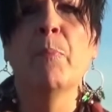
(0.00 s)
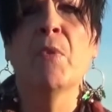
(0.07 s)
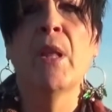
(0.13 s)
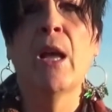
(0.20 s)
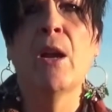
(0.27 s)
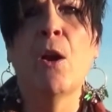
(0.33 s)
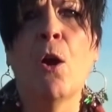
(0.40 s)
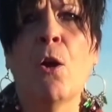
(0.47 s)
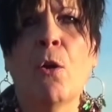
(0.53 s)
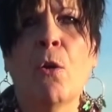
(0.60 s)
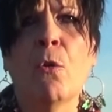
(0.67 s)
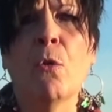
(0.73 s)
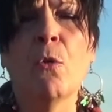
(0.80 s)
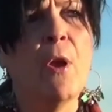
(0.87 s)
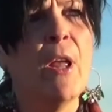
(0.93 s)
that
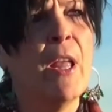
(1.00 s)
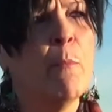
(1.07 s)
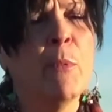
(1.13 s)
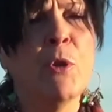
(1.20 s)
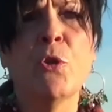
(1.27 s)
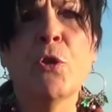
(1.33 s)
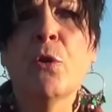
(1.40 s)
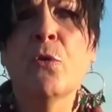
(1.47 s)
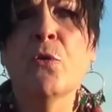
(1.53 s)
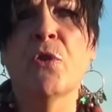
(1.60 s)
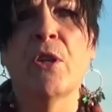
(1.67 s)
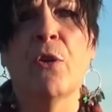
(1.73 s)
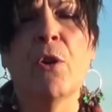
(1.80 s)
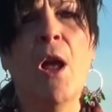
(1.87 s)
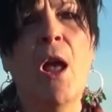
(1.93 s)
are imagers
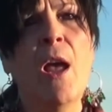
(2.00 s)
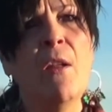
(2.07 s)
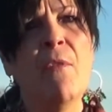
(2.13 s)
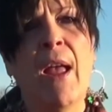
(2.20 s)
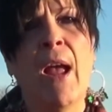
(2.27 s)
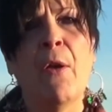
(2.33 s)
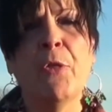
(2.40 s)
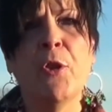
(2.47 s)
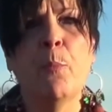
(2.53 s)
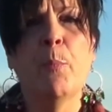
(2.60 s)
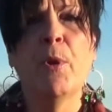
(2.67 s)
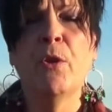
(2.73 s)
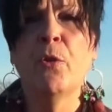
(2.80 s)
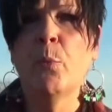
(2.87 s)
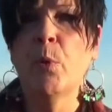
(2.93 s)
that are kind of out there,
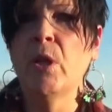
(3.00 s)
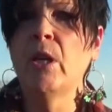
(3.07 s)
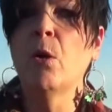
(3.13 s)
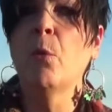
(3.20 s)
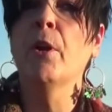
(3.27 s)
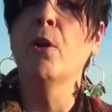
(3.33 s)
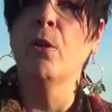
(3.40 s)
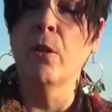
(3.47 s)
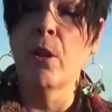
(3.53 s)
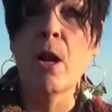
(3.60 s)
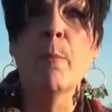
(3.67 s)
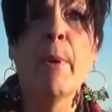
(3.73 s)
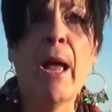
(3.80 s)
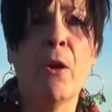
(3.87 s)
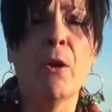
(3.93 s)
but you really don't hear a
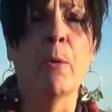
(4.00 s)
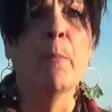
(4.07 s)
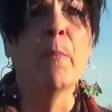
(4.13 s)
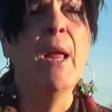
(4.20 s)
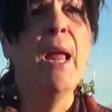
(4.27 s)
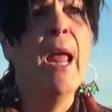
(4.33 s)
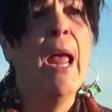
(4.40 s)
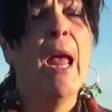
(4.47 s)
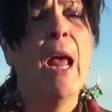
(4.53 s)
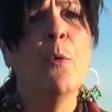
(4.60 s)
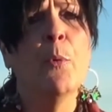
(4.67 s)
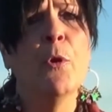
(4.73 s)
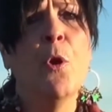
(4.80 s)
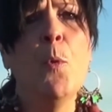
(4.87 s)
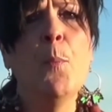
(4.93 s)
lot about them.
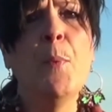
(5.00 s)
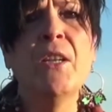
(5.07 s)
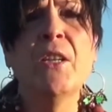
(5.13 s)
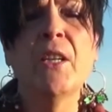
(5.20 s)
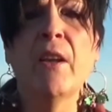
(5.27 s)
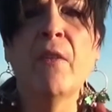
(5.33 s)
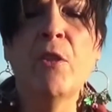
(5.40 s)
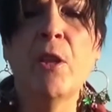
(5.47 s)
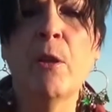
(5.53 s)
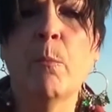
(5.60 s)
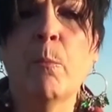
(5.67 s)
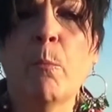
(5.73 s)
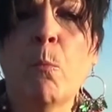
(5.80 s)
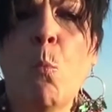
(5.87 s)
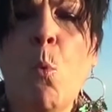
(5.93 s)
And we're hoping to give
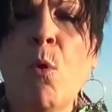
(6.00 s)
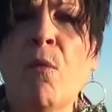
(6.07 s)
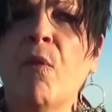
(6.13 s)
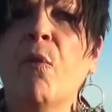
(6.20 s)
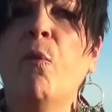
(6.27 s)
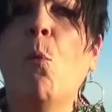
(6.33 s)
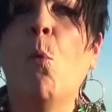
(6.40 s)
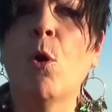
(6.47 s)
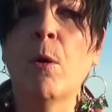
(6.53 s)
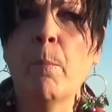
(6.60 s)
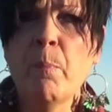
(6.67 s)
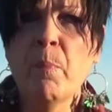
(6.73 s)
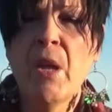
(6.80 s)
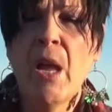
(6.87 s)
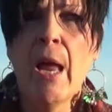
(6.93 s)
them more of a
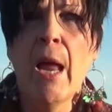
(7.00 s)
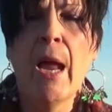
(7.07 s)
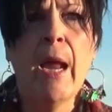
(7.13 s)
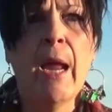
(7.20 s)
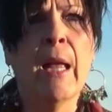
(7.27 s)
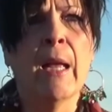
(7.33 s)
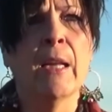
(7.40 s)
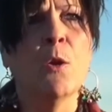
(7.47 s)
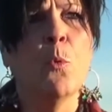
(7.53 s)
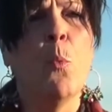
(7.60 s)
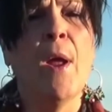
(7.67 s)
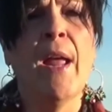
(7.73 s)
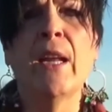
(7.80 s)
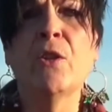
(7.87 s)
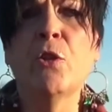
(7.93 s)
forum and a
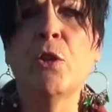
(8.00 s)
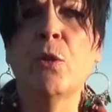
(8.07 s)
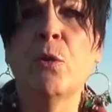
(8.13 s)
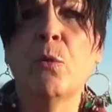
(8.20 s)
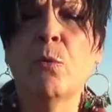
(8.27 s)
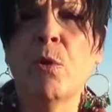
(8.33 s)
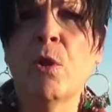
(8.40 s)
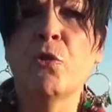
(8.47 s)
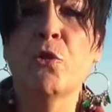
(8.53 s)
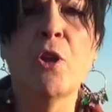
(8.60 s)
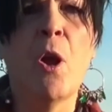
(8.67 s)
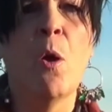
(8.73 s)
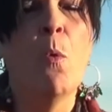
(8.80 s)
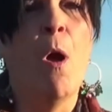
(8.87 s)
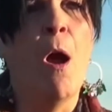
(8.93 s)
way to
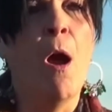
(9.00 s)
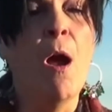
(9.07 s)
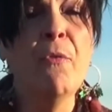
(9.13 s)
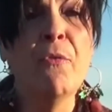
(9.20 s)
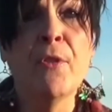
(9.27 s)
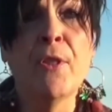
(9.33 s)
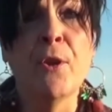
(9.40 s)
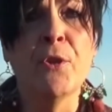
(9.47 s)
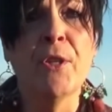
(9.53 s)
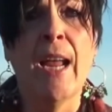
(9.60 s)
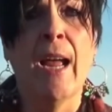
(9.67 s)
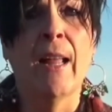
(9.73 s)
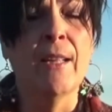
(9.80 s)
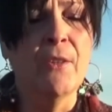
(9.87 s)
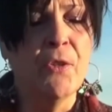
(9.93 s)
show off their
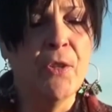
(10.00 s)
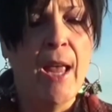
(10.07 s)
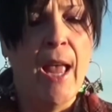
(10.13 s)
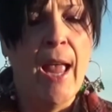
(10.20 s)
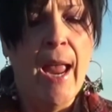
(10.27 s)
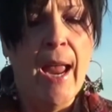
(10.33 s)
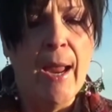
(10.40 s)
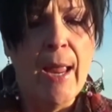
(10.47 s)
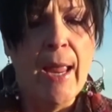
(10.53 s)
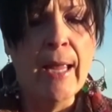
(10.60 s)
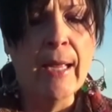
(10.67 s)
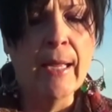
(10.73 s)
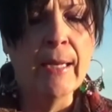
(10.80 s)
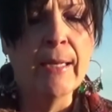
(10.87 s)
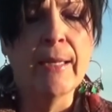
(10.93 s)
talents.
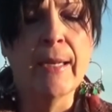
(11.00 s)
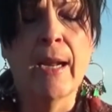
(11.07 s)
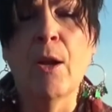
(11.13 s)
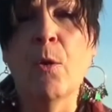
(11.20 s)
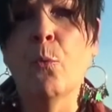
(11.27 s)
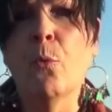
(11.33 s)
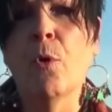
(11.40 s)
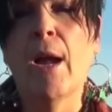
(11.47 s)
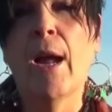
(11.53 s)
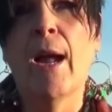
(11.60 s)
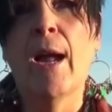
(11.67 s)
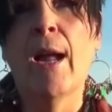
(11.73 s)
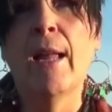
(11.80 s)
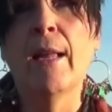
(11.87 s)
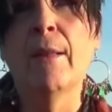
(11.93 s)
And
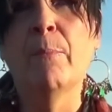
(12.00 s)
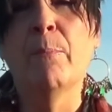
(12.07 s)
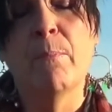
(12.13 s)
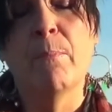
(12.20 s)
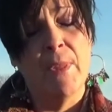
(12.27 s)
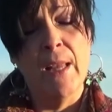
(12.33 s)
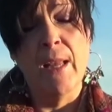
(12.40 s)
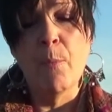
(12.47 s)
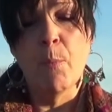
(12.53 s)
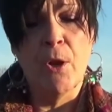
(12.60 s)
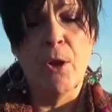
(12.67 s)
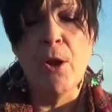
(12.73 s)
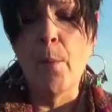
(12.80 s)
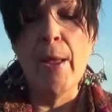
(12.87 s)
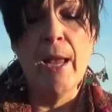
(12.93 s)
I think I'm going
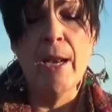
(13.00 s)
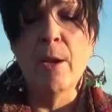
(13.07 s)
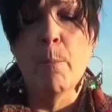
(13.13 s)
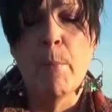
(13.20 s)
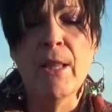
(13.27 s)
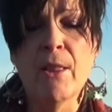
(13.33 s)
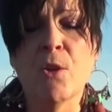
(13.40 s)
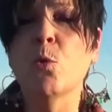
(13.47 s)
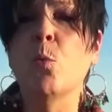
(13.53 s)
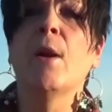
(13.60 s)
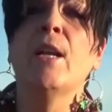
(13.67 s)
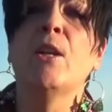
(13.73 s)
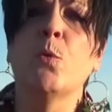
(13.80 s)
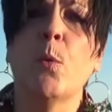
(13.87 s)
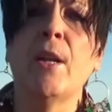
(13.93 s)
to go ahead and make the
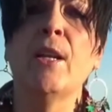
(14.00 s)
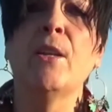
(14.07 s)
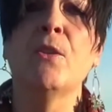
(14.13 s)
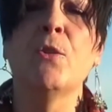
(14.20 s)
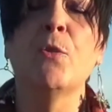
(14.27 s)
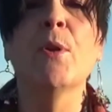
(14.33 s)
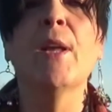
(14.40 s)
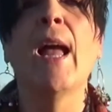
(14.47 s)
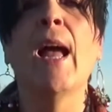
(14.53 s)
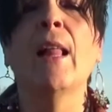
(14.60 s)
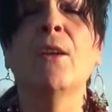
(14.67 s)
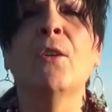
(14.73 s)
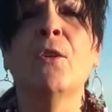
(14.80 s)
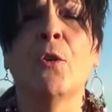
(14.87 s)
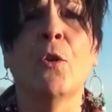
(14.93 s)
2022
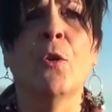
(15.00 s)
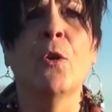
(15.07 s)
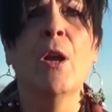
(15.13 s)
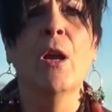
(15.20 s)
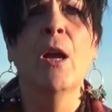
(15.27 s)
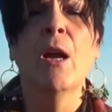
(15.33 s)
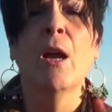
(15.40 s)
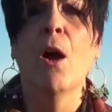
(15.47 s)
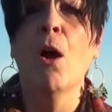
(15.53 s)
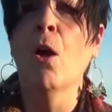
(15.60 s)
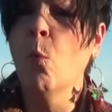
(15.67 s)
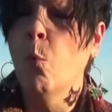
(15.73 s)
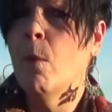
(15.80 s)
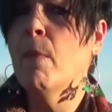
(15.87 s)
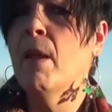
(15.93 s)
calendar
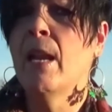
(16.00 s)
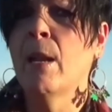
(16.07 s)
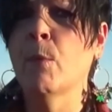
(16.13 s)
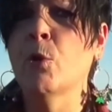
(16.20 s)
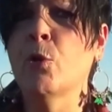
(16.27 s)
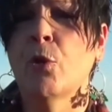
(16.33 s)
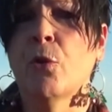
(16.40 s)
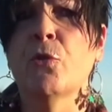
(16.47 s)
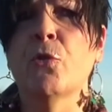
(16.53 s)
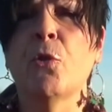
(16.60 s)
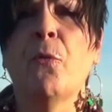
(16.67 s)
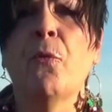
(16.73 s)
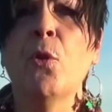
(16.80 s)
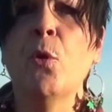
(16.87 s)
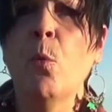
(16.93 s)
all women imagers.
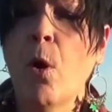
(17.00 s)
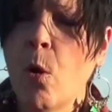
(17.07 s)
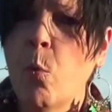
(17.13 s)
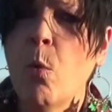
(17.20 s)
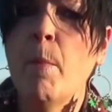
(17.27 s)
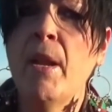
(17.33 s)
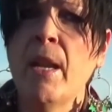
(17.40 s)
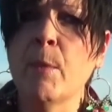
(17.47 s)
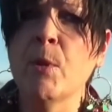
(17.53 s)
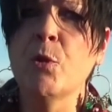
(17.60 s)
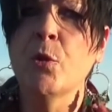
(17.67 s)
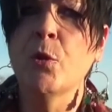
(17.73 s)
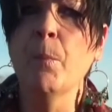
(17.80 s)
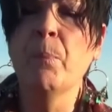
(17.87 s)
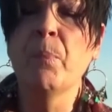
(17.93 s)
So if you are a woman
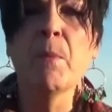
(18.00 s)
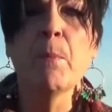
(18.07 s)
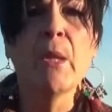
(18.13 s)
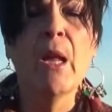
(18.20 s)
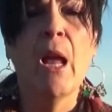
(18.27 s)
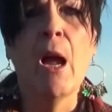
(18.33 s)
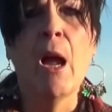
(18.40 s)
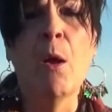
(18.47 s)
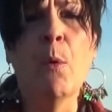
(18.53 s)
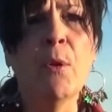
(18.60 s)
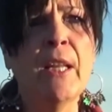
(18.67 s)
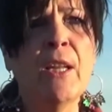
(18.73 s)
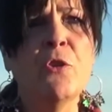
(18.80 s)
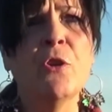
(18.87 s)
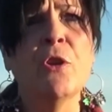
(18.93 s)
imager, I will
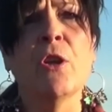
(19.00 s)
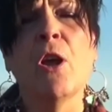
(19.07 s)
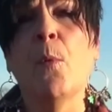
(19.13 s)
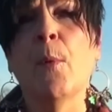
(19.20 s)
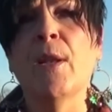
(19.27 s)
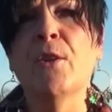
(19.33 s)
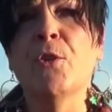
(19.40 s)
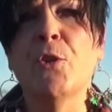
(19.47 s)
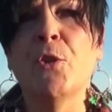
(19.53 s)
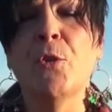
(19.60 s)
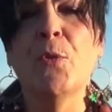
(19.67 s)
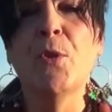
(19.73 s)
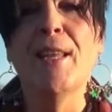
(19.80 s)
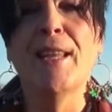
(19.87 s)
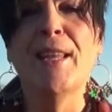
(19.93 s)
need you to go
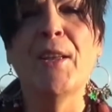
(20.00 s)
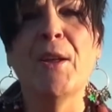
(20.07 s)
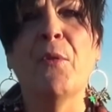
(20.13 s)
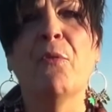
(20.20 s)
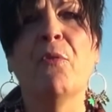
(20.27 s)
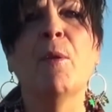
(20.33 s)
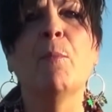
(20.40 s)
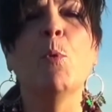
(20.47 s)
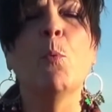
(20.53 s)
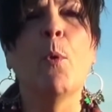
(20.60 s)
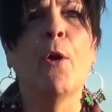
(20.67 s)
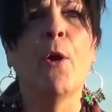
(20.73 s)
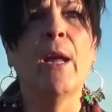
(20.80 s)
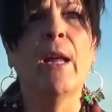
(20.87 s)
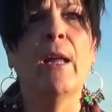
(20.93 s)
into the
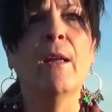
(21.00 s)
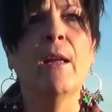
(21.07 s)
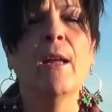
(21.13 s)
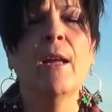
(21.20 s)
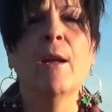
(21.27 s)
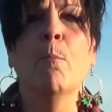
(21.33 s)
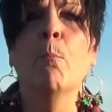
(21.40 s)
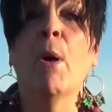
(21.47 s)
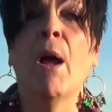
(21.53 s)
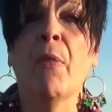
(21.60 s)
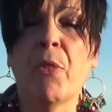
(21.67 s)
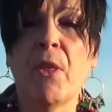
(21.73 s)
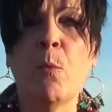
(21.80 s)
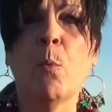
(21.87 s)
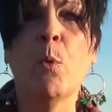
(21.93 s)
February
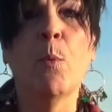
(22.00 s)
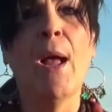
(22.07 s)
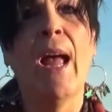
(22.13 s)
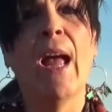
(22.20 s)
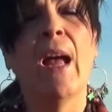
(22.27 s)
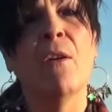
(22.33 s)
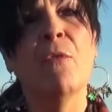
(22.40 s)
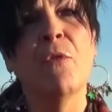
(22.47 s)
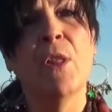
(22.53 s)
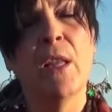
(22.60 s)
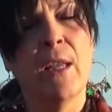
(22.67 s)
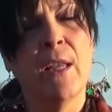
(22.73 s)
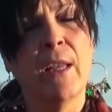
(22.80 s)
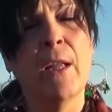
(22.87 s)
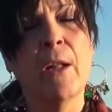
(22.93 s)
month, and we'll have
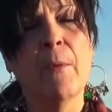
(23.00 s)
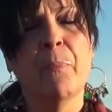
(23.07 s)
the